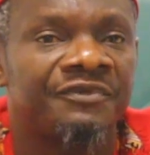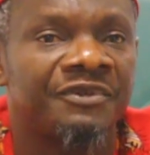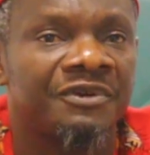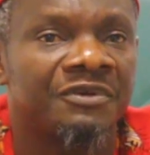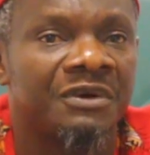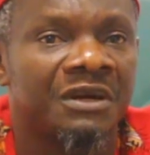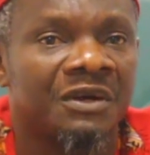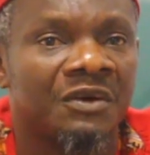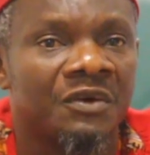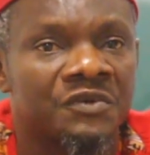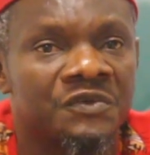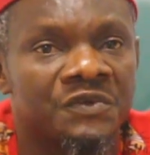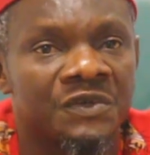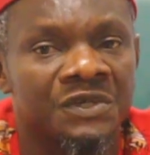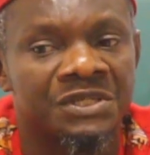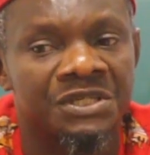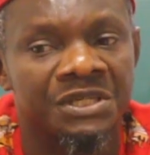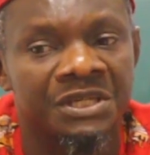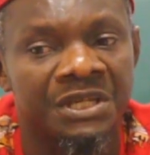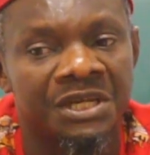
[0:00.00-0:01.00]
Federal
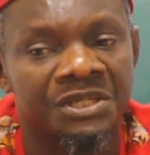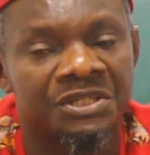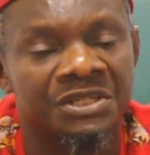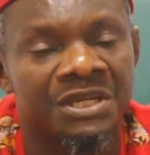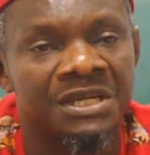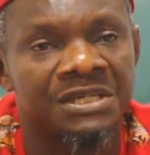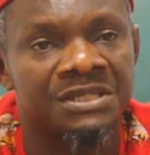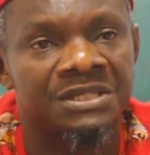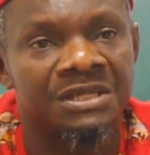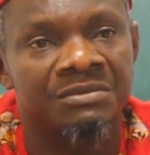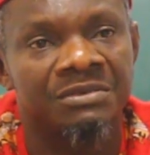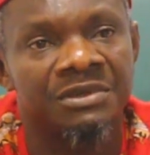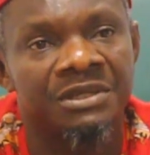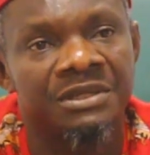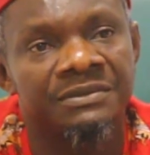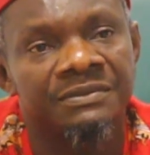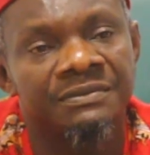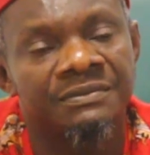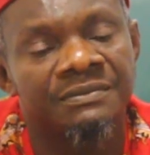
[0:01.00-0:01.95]
Constituency National Assembly.